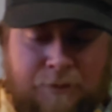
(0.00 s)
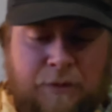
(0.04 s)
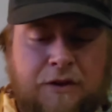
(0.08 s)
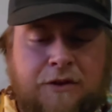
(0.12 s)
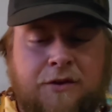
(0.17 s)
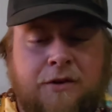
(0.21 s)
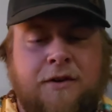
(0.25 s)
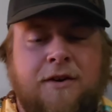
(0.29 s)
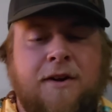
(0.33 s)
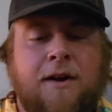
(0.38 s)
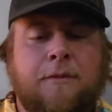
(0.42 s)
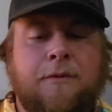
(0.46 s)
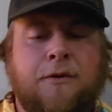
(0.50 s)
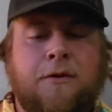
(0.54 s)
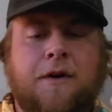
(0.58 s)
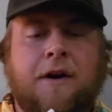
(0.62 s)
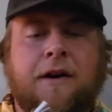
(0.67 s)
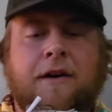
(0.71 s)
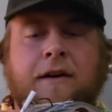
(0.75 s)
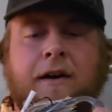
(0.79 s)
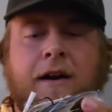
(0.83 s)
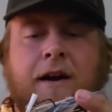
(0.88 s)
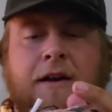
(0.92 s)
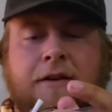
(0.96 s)
it's gonna come through
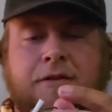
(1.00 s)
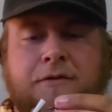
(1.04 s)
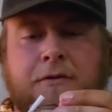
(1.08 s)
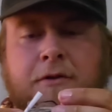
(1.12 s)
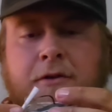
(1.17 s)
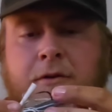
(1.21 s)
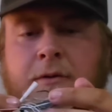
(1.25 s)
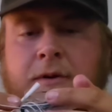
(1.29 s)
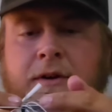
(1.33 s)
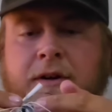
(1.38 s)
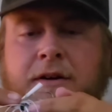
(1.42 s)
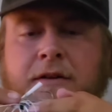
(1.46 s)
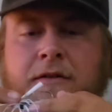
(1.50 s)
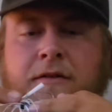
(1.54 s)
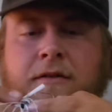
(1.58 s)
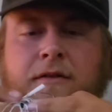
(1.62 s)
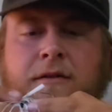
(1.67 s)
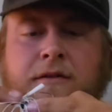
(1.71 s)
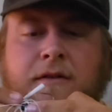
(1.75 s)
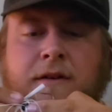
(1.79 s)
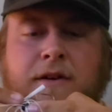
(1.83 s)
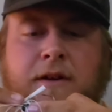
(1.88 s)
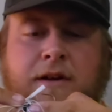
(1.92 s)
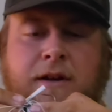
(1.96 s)
that grass real well.
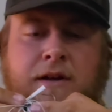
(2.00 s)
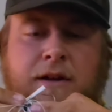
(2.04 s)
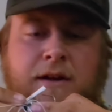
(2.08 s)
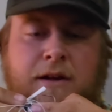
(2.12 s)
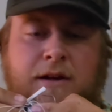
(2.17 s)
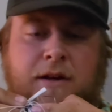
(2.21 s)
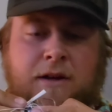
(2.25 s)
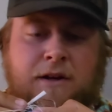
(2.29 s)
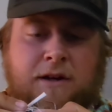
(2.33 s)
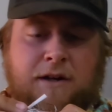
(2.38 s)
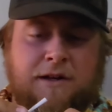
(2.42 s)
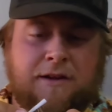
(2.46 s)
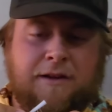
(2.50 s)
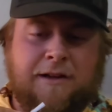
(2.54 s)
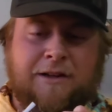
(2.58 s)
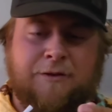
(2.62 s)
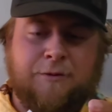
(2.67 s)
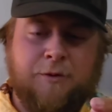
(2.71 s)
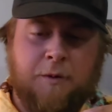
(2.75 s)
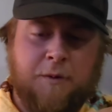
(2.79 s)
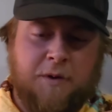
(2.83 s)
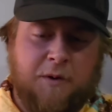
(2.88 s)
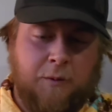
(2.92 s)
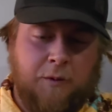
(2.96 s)
And
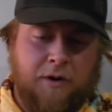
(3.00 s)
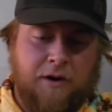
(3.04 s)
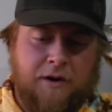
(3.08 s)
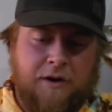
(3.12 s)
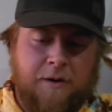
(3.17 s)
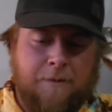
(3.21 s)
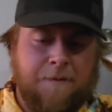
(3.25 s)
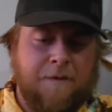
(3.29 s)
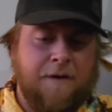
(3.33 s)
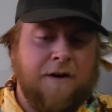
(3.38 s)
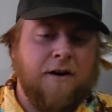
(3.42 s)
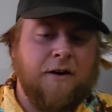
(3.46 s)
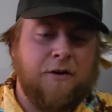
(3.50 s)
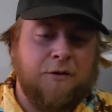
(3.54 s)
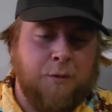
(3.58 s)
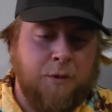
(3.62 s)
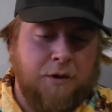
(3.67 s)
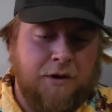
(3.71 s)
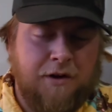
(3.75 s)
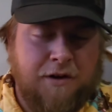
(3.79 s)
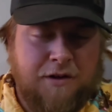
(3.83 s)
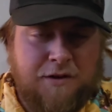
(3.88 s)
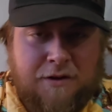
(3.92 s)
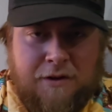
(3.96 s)
that's what we want up there. Is
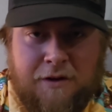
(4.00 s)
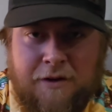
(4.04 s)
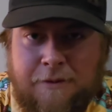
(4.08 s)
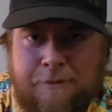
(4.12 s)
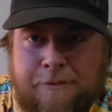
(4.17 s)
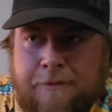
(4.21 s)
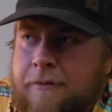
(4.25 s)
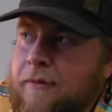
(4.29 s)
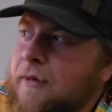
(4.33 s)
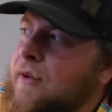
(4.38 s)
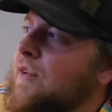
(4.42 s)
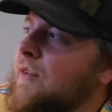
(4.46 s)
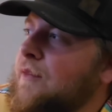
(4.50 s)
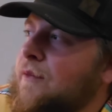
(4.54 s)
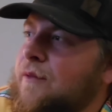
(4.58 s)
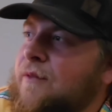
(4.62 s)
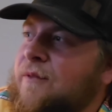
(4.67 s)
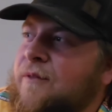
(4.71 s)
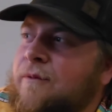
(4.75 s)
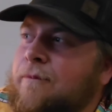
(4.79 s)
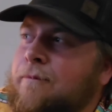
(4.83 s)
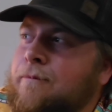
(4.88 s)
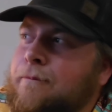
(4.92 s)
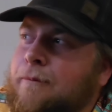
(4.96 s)
I'm
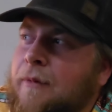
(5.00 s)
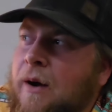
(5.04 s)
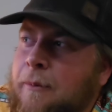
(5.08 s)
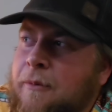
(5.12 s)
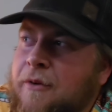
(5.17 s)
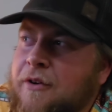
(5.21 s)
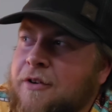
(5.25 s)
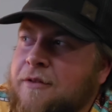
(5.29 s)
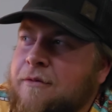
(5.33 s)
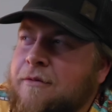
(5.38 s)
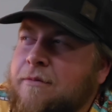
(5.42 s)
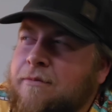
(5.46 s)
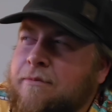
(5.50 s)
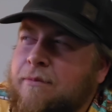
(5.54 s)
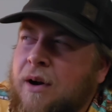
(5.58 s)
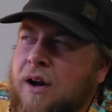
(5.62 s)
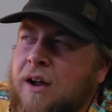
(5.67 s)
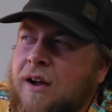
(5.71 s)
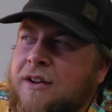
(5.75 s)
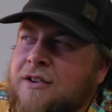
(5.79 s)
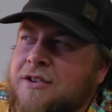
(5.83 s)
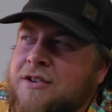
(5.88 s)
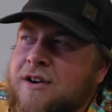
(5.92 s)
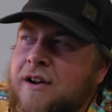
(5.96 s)
gonna
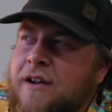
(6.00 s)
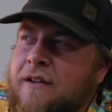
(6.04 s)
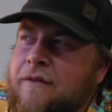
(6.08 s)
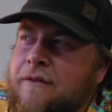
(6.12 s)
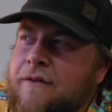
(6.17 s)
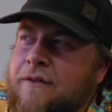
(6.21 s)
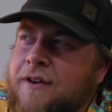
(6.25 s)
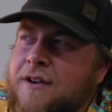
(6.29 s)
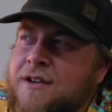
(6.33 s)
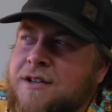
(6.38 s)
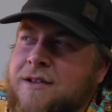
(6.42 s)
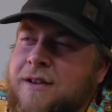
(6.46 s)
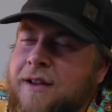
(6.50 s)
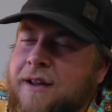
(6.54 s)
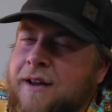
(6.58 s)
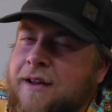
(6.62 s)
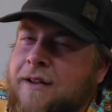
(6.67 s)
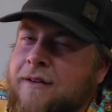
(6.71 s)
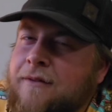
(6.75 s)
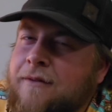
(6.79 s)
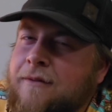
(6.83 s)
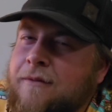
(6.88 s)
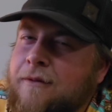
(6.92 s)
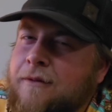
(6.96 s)
probably try and fish
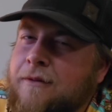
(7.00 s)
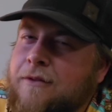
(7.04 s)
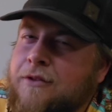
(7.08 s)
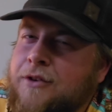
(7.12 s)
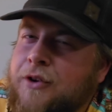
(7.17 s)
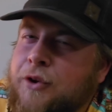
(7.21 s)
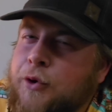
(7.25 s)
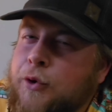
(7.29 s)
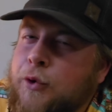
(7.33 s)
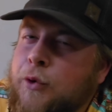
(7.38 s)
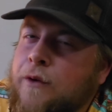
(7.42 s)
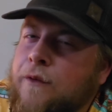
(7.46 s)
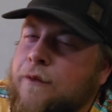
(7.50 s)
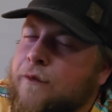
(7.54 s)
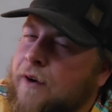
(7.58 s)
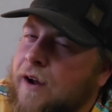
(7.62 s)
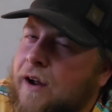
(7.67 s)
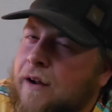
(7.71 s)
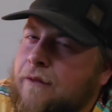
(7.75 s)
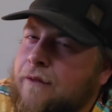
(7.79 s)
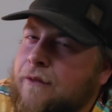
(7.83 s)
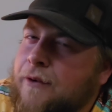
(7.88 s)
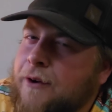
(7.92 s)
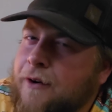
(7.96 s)
that 2 to
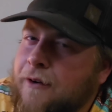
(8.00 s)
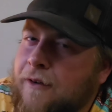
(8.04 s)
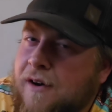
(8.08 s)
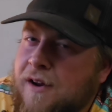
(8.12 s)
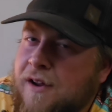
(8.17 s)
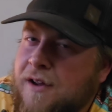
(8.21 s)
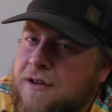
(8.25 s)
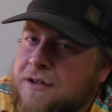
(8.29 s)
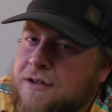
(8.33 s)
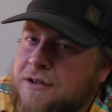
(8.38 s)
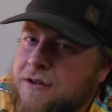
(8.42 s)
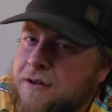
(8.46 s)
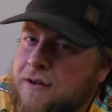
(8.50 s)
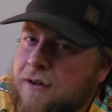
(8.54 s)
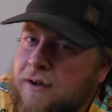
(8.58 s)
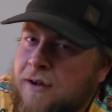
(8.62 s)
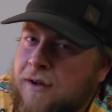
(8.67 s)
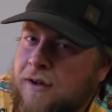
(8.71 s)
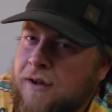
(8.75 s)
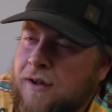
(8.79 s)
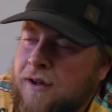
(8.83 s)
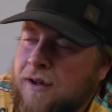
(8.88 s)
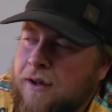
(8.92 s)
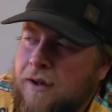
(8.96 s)
5 foot range.
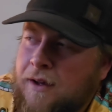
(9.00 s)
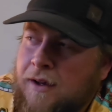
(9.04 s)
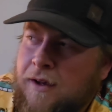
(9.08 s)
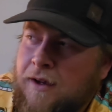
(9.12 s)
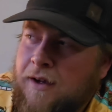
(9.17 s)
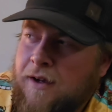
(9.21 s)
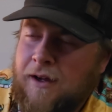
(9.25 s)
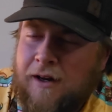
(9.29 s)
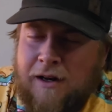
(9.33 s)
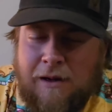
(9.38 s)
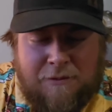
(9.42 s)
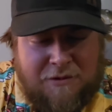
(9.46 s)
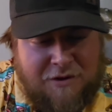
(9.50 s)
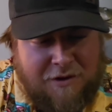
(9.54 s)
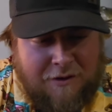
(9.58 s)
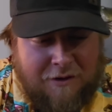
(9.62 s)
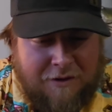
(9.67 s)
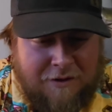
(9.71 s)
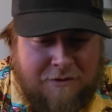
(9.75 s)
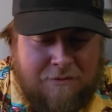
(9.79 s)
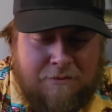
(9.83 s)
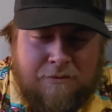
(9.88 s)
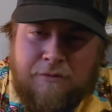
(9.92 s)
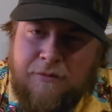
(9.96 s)
And I'm just
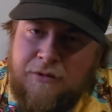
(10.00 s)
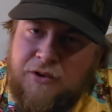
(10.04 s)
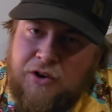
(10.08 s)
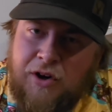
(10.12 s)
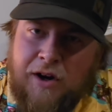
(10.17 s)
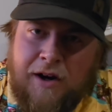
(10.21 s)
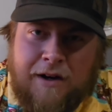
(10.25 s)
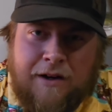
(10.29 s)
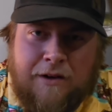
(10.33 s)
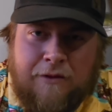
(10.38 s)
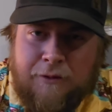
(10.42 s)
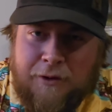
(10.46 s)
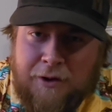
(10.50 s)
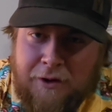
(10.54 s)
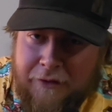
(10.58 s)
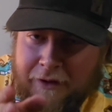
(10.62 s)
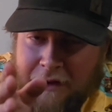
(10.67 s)
going to try and reel